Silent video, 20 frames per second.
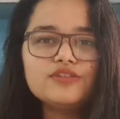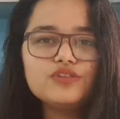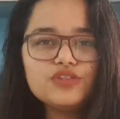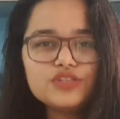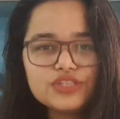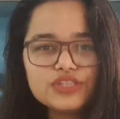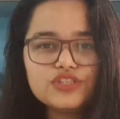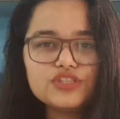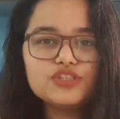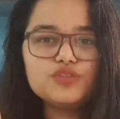
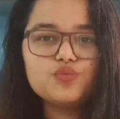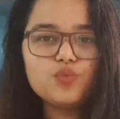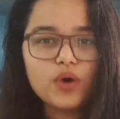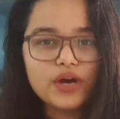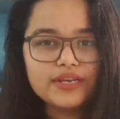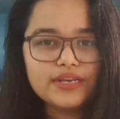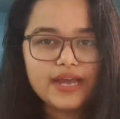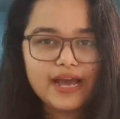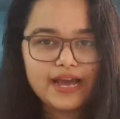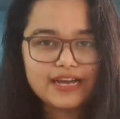So this is just
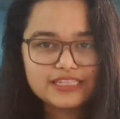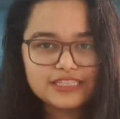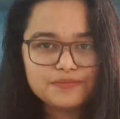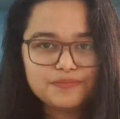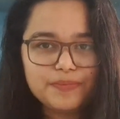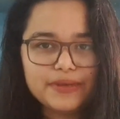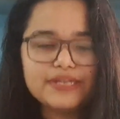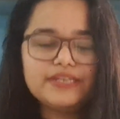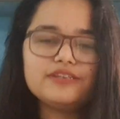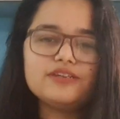one
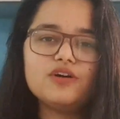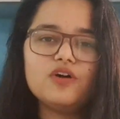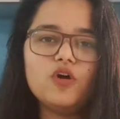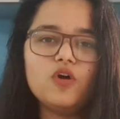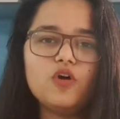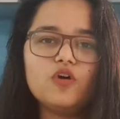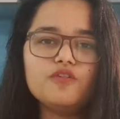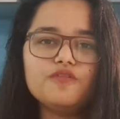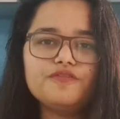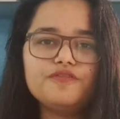aspect
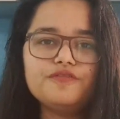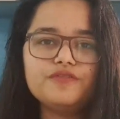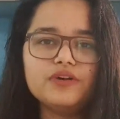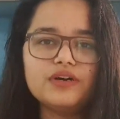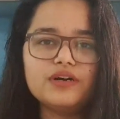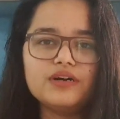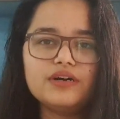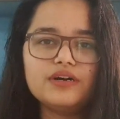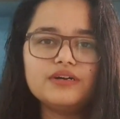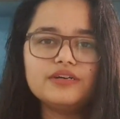of,
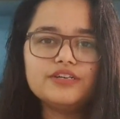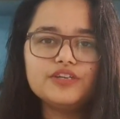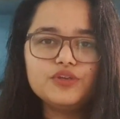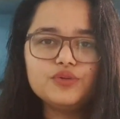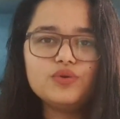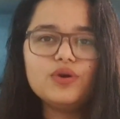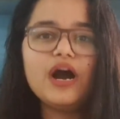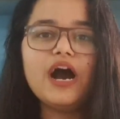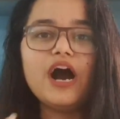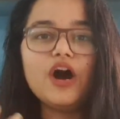
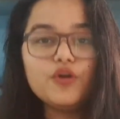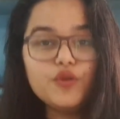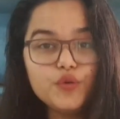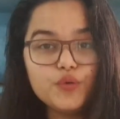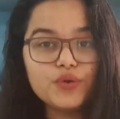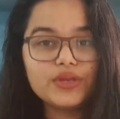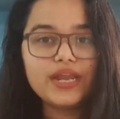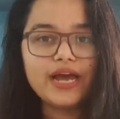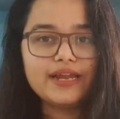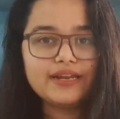how
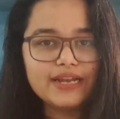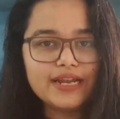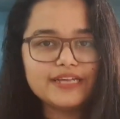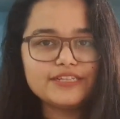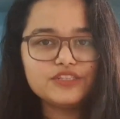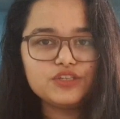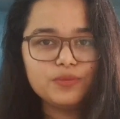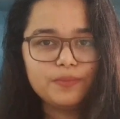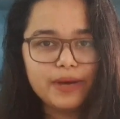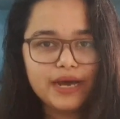you can
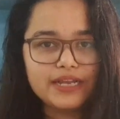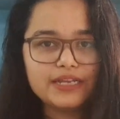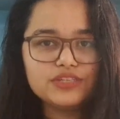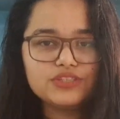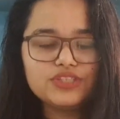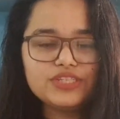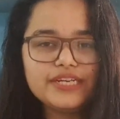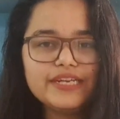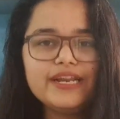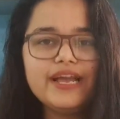analyze your
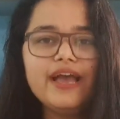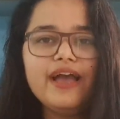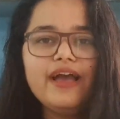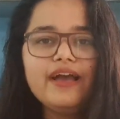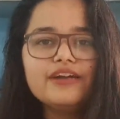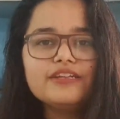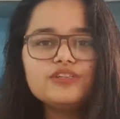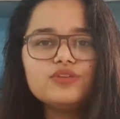balance sheet.